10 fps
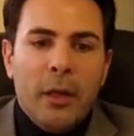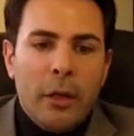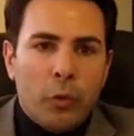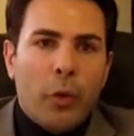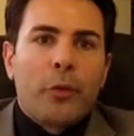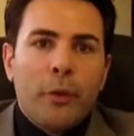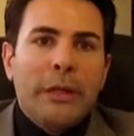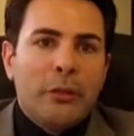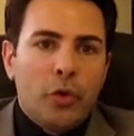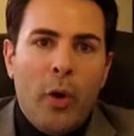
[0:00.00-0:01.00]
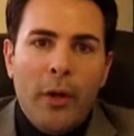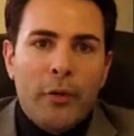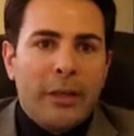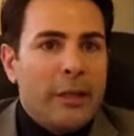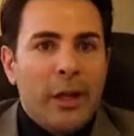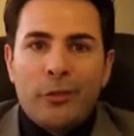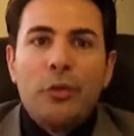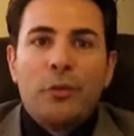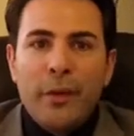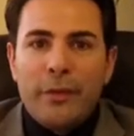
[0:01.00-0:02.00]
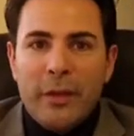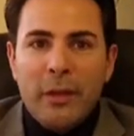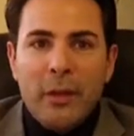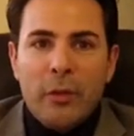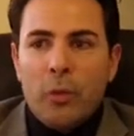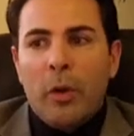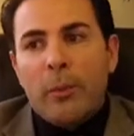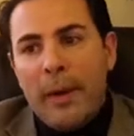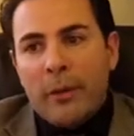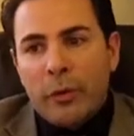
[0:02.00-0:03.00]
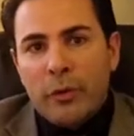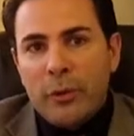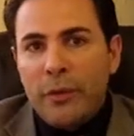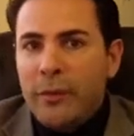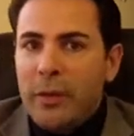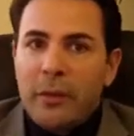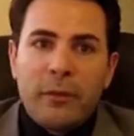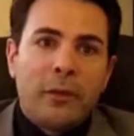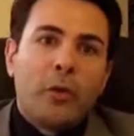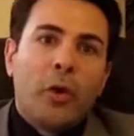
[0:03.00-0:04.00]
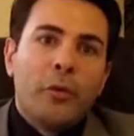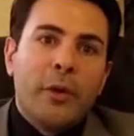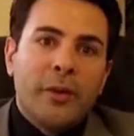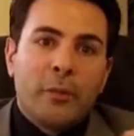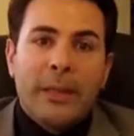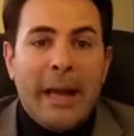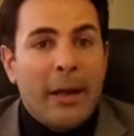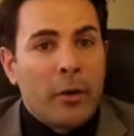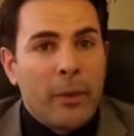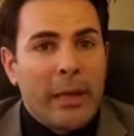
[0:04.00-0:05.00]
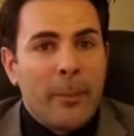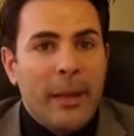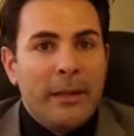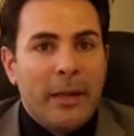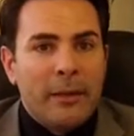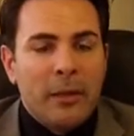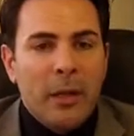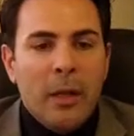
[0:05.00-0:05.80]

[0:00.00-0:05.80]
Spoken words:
It's worth really 200 and not 250. You want to buy it for 250, it's at your own risk, but I don't recommend that.